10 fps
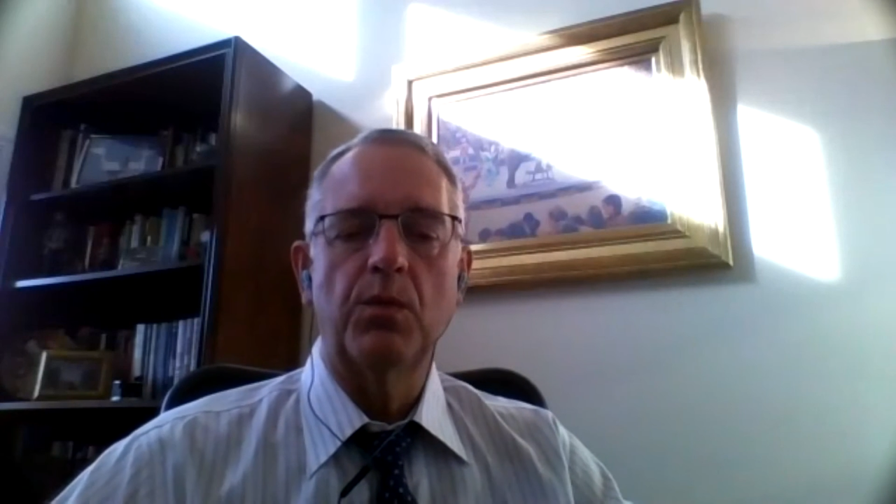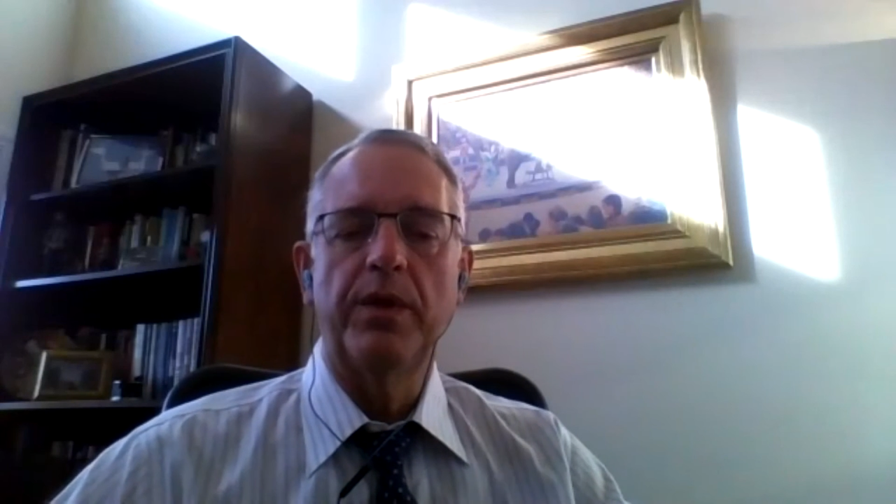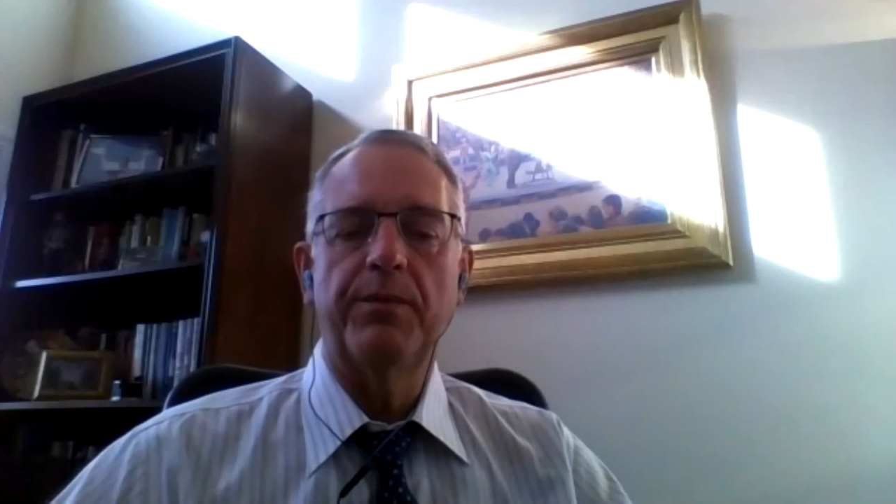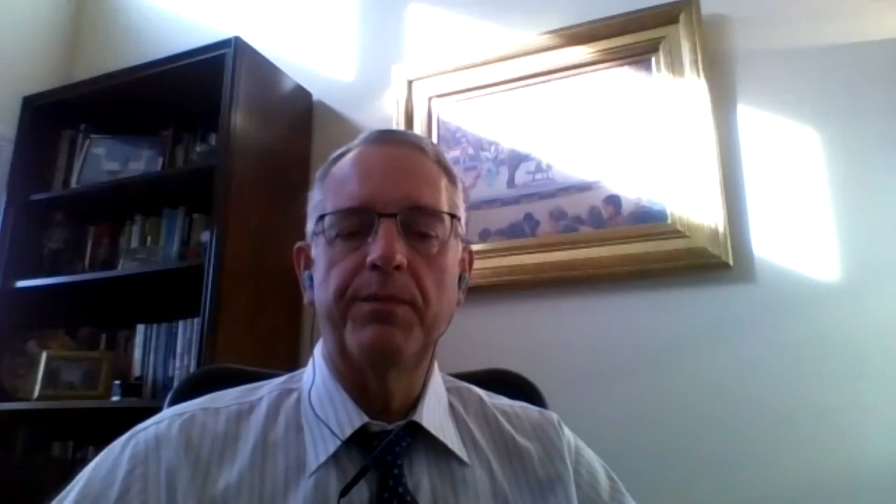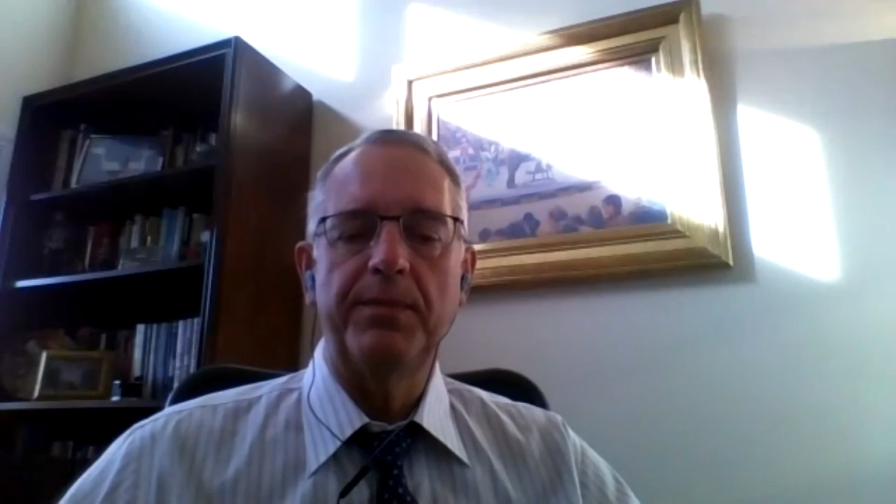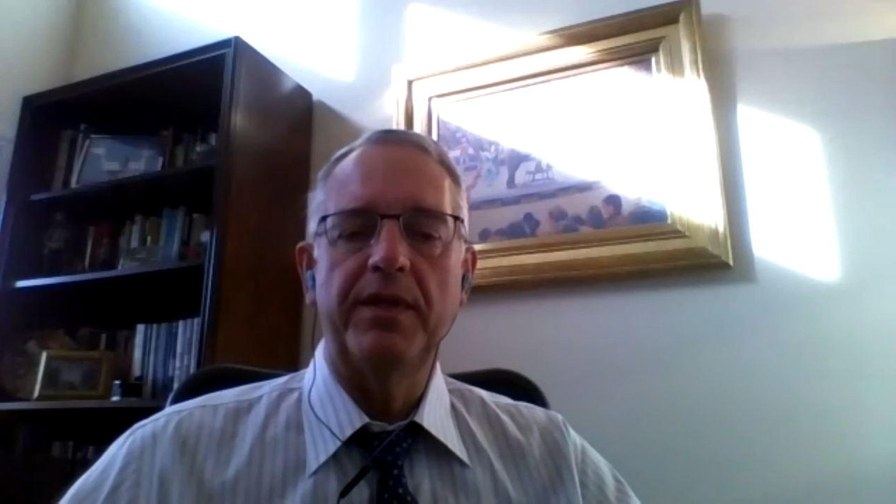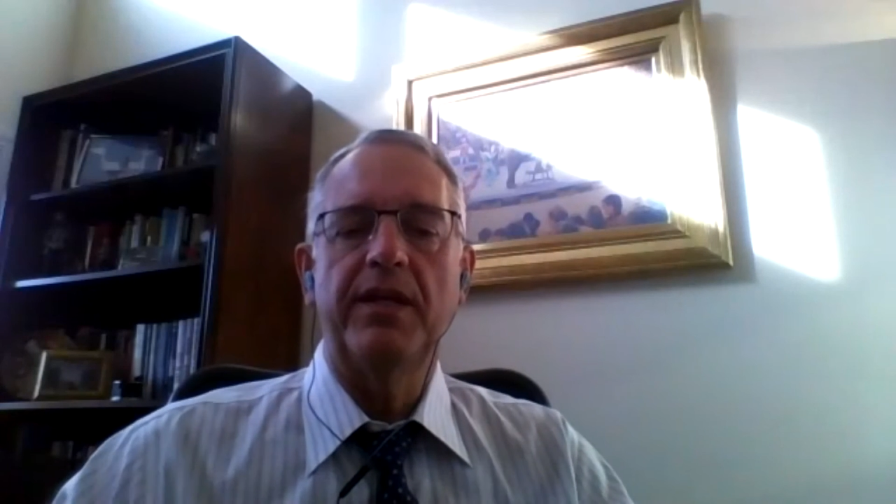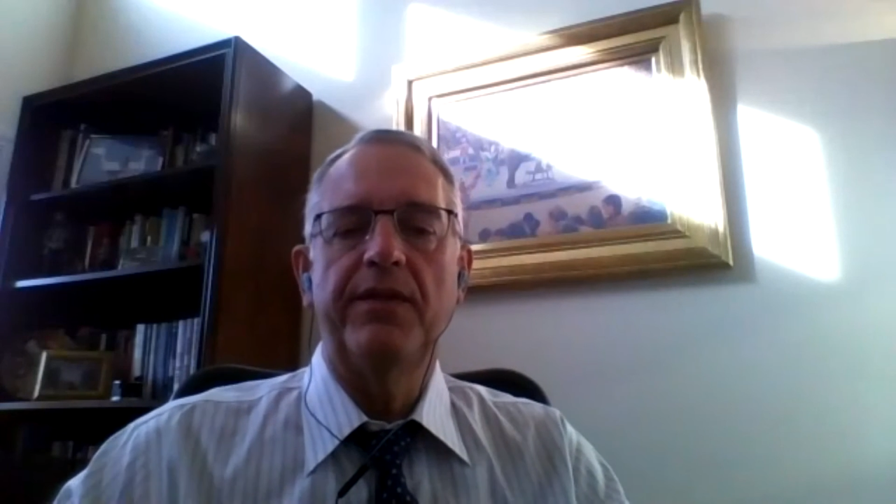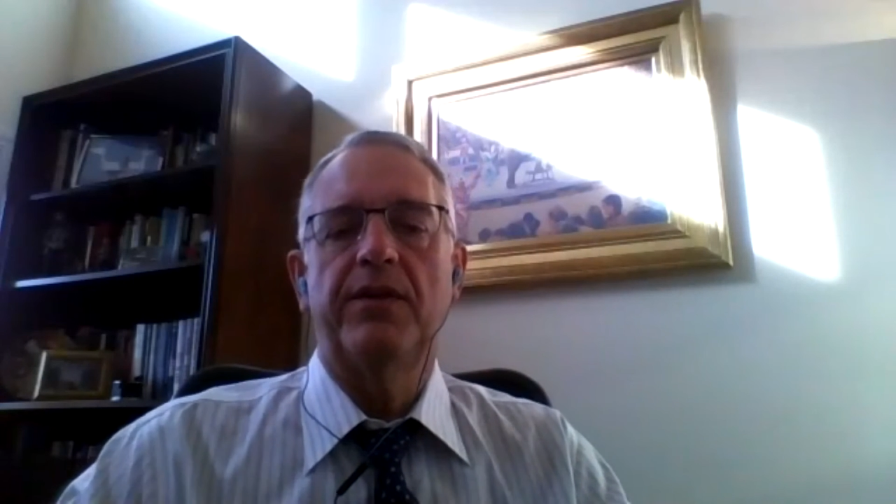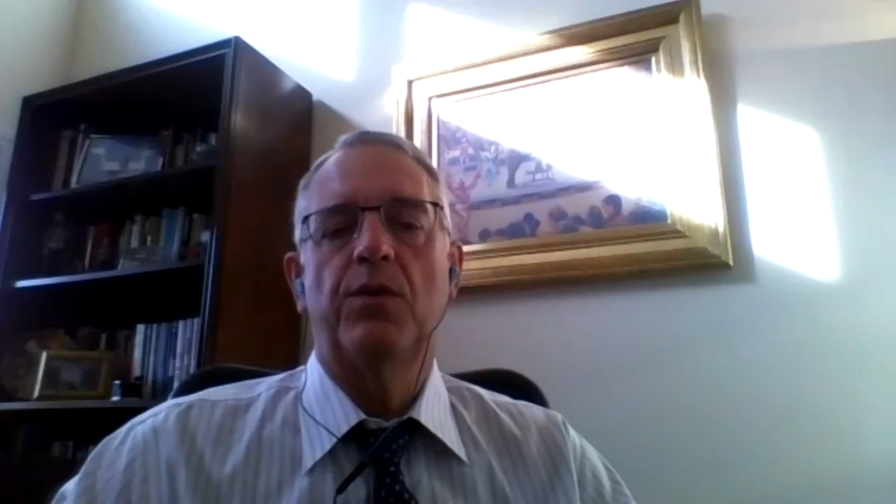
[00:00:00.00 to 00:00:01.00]
with people
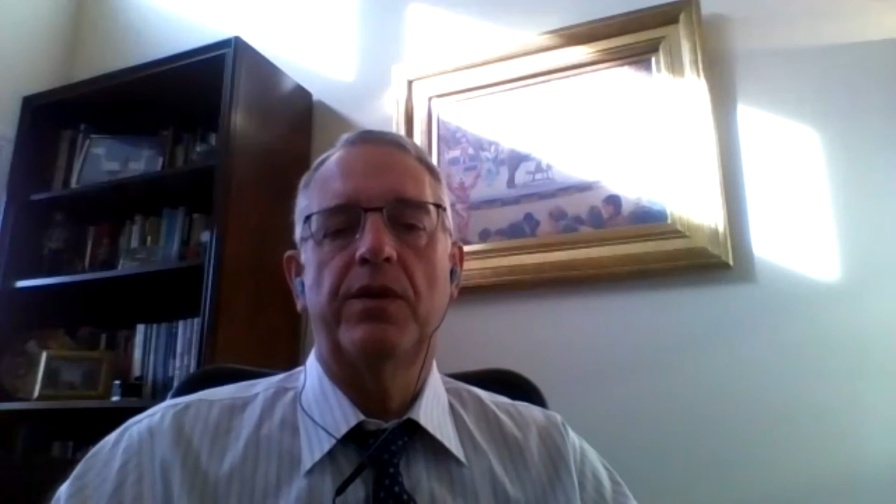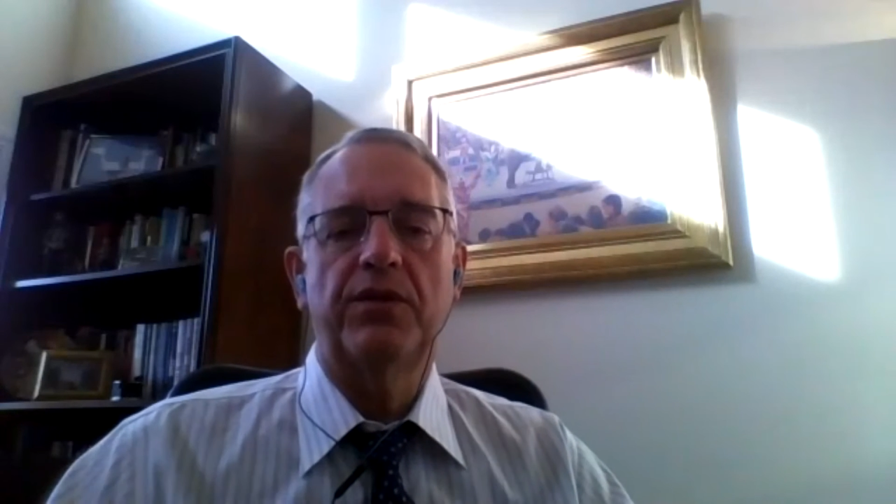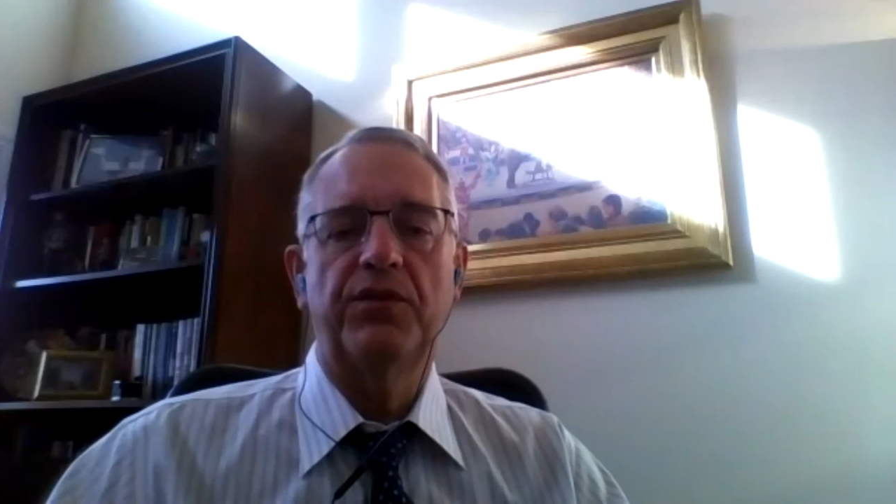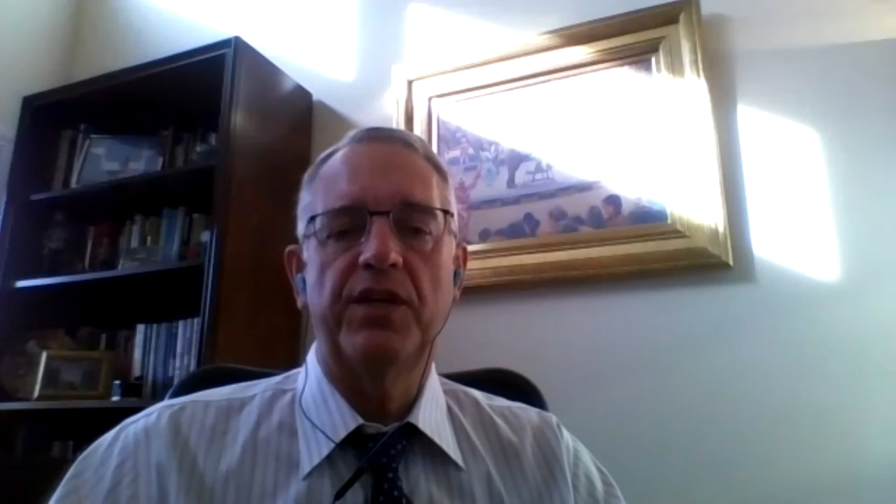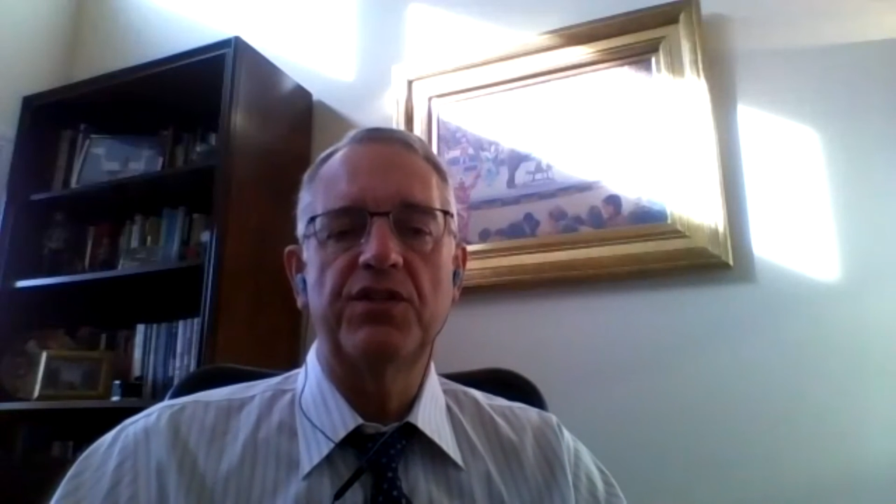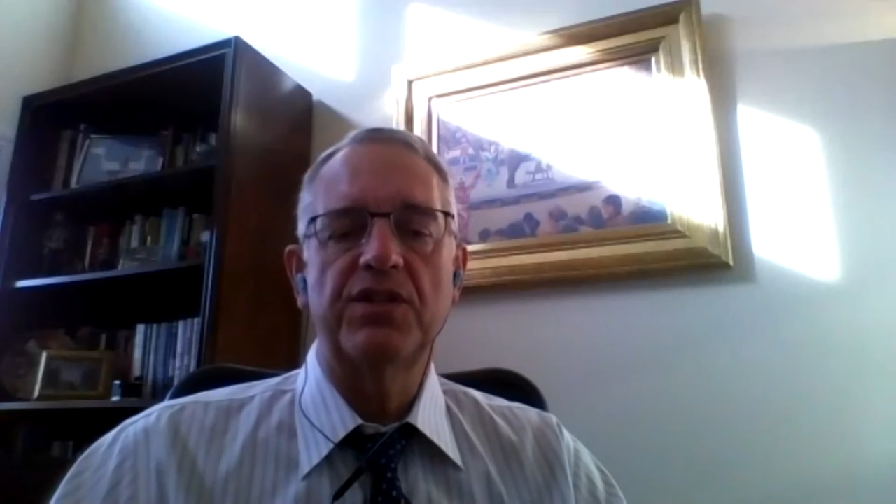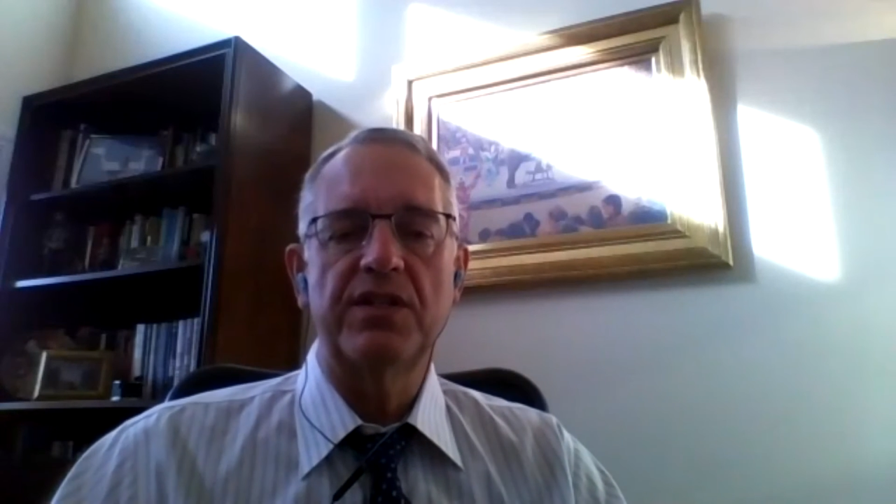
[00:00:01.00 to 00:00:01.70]
in their organization